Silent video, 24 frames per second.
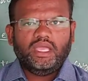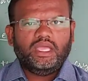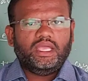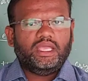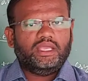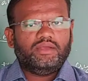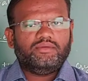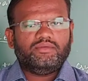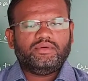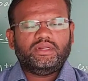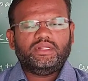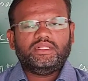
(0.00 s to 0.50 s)

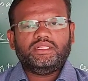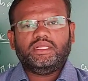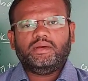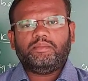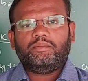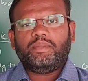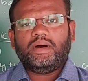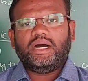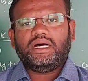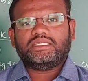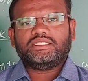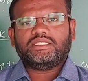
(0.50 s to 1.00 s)
Even in the
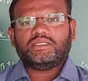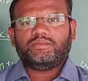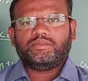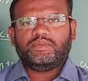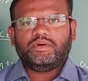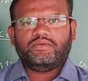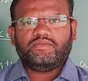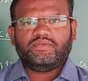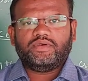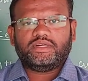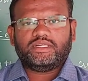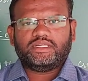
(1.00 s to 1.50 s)
past
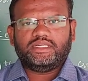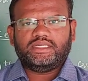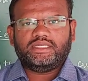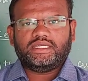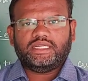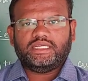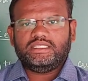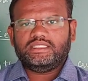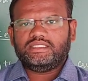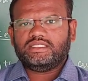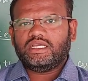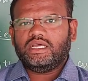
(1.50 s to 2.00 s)
perfect
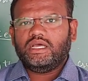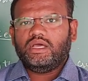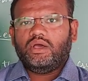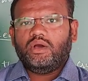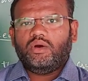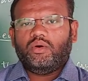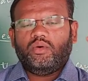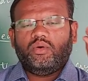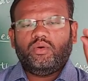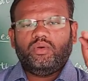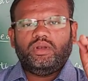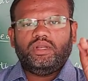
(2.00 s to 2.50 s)
tense,
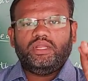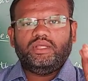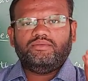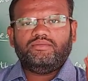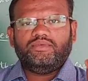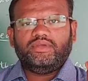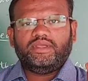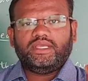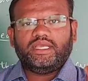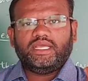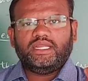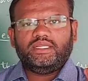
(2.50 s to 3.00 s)
only
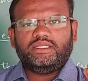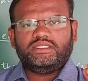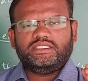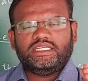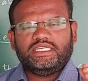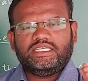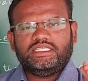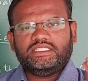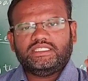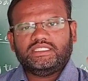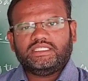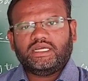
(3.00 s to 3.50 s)
we can
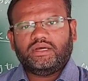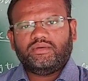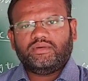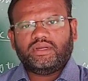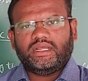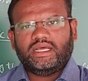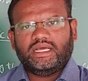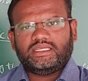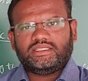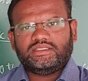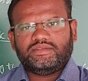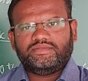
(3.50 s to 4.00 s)
change it out
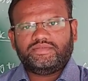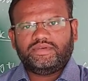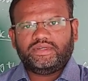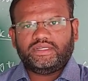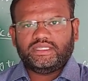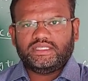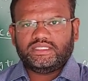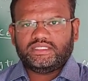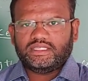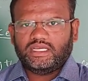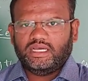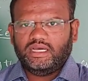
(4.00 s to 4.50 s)
as if it
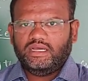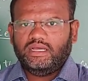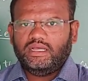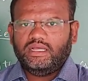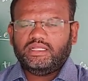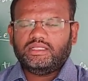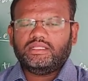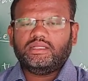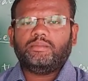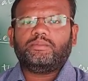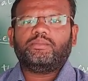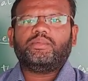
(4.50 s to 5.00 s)
is
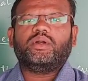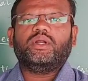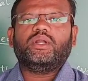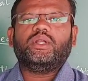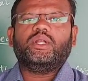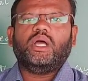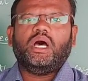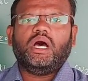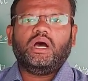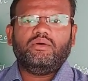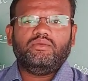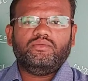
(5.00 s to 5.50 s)
the
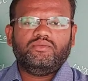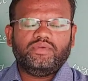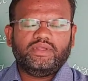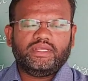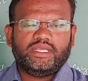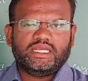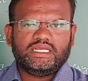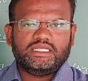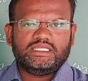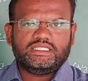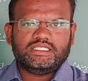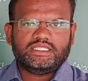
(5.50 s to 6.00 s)
pronoun we
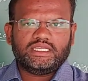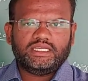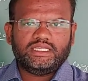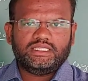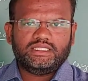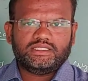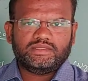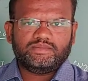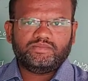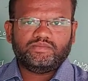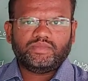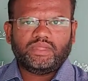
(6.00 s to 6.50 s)
can
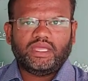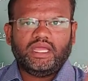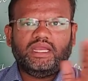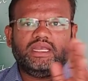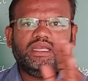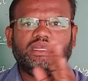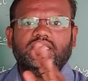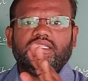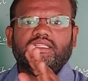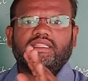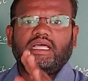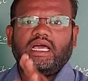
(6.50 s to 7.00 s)
change,
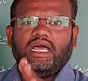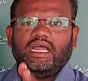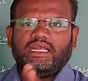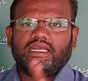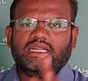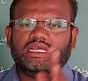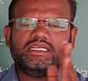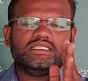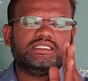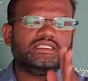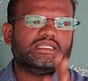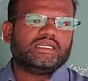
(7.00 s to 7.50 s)
and that
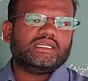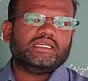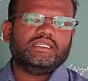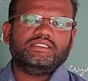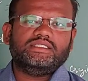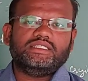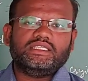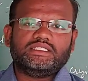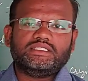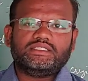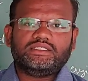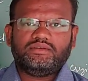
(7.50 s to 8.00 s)
as a
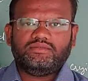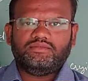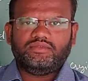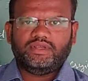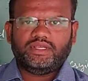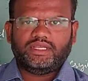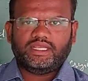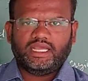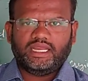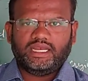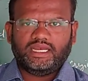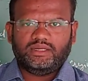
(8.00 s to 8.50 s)
conjunction we
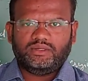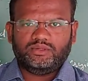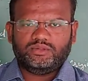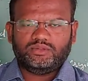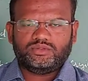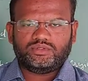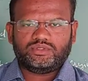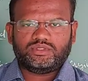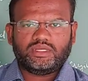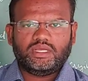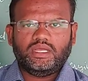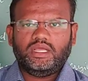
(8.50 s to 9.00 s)
can
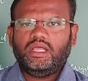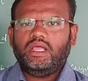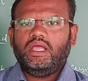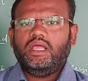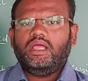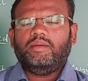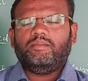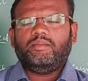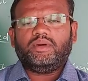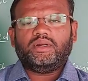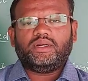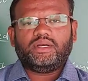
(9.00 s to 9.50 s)
use.
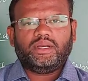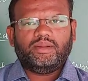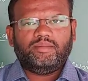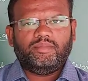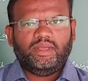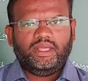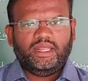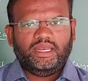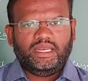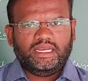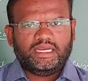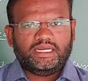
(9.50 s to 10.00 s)
But
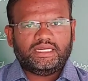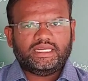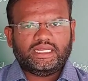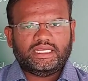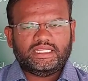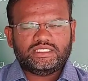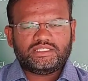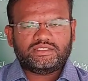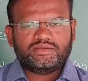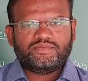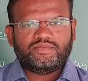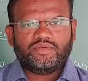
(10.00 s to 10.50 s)
remaining
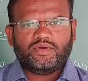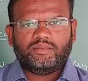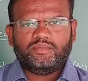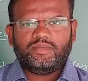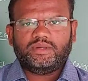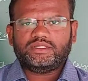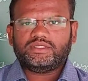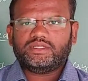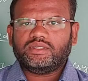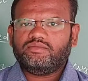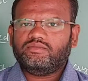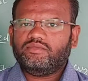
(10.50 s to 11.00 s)
tense
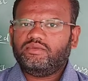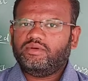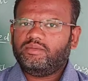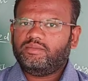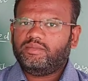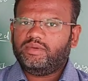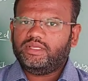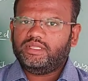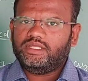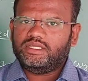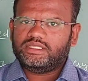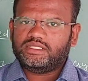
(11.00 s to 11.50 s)
formation will
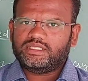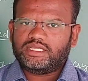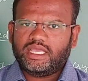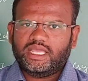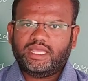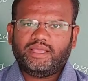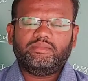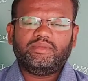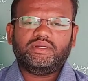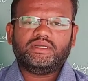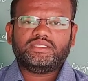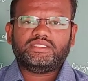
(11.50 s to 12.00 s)
be the
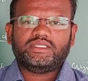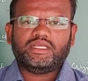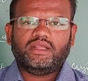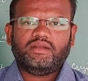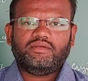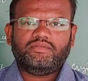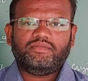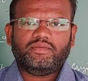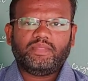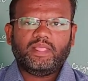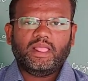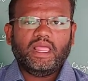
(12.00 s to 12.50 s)
same
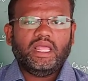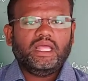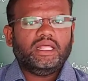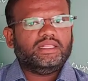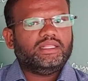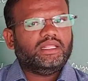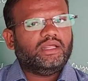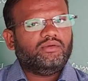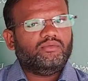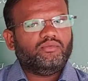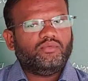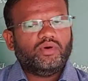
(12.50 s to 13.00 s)
itself,
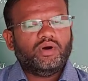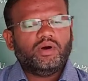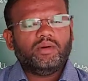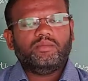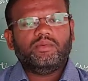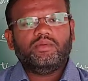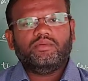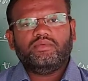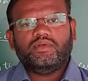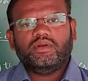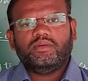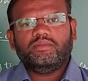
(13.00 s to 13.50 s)
then verb
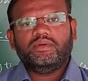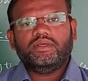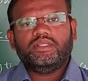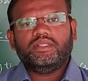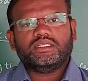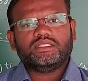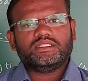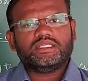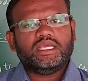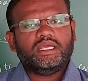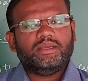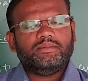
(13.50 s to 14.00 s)
will be the
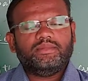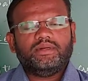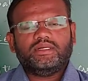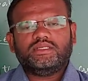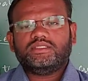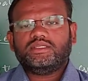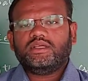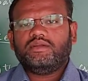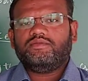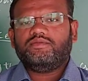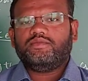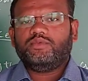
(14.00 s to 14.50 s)
same
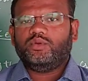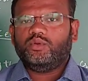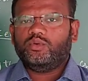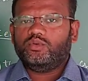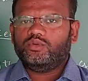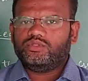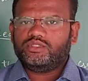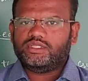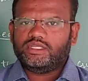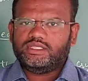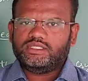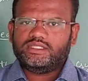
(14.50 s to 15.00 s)
itself, no
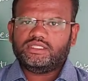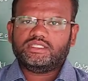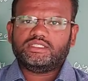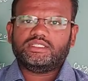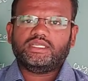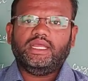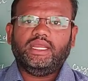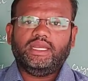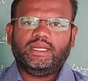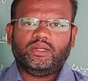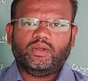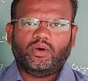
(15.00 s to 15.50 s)
changes
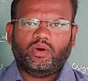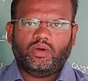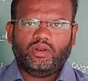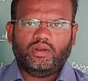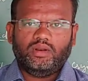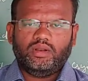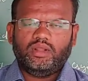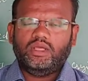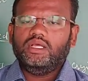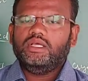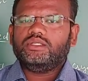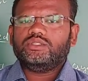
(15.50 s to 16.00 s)
at
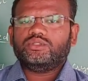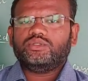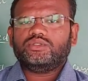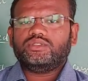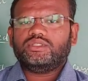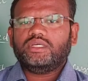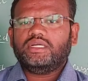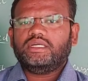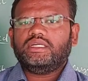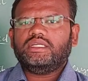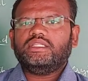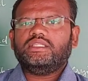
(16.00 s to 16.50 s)
all. So
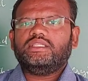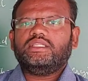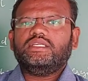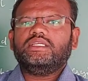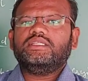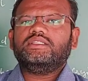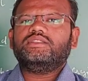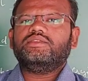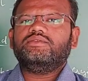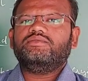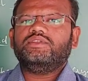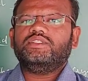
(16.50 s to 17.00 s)
certain
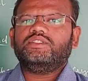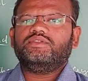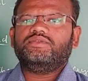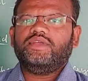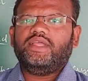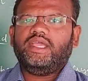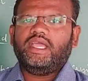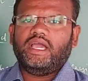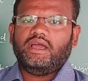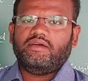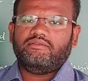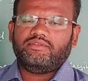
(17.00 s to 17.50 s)
things which we
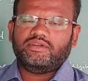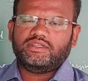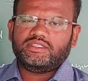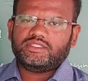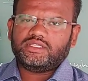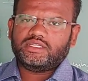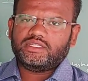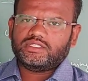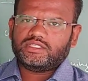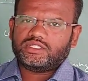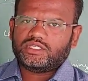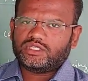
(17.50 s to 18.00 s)
have
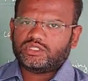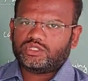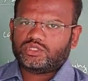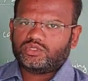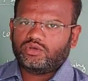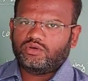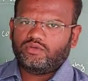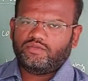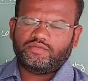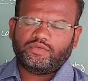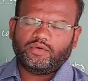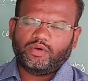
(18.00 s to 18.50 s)
discussed
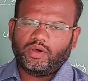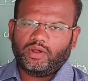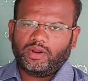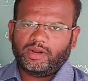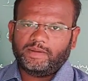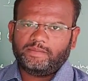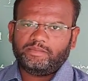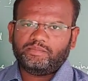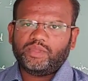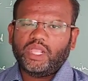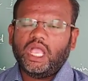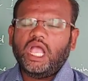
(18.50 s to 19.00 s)
so far.
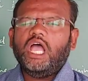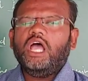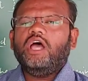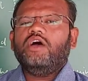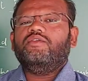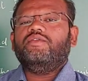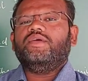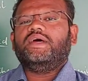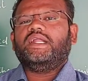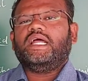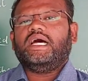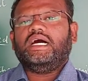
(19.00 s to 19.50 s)

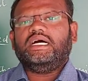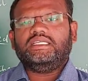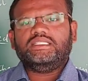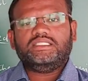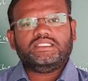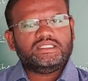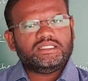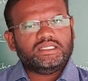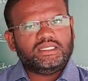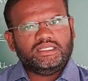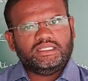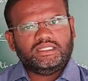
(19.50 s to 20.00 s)

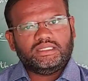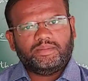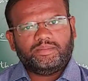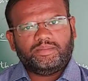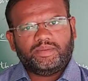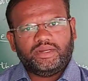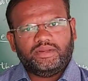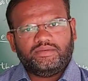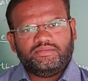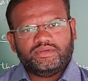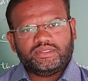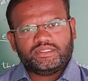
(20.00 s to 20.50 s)
Whereas in the
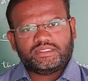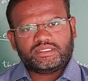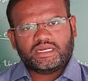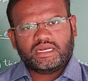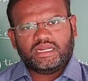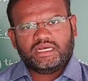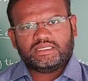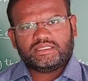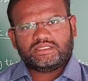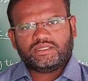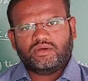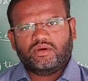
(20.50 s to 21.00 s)
previous
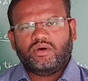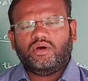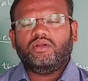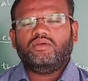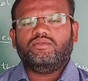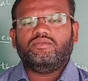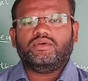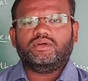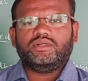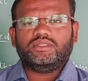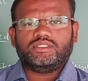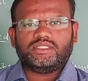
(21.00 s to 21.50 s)
class
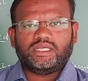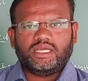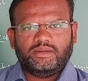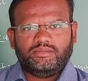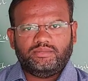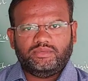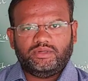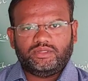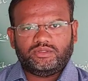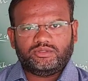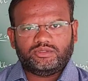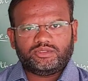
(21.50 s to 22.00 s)
onwards, I
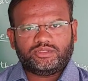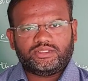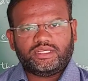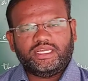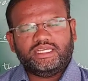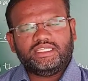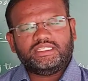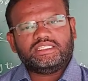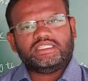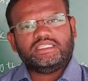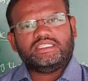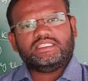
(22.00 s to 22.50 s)
mean to
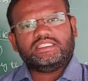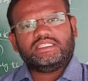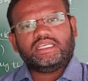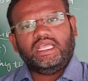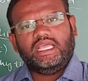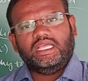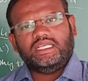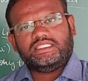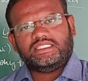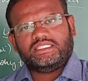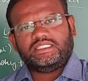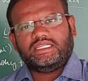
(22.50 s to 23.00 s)
say since
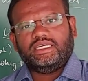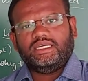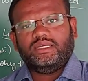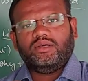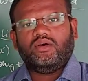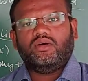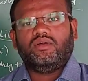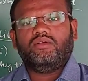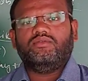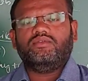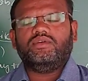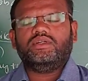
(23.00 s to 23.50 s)
yesterday
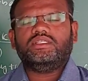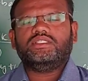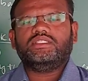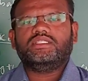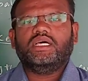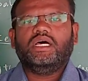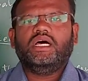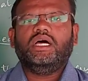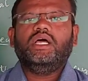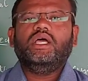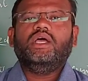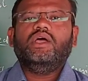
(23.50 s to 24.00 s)
onwards,
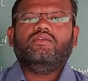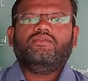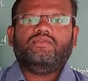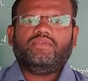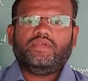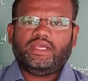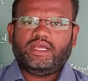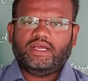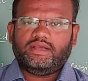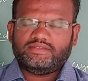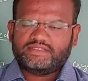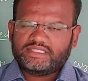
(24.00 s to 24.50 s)
we
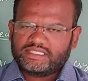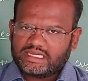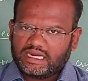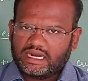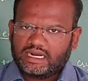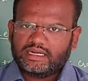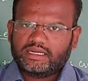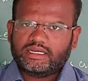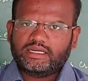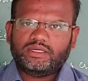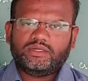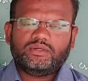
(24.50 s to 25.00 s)
have
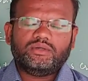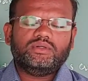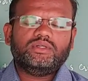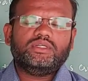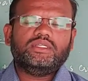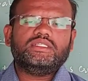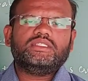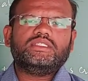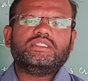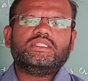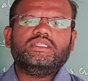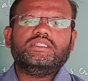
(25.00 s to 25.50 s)
started to
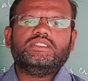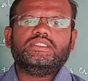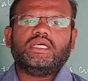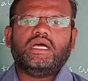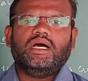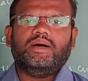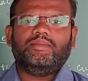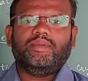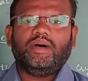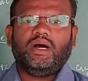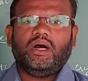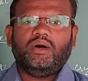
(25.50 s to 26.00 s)
discuss
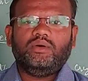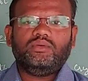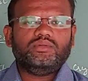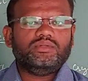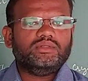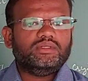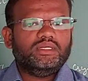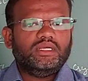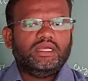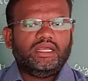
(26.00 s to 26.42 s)
about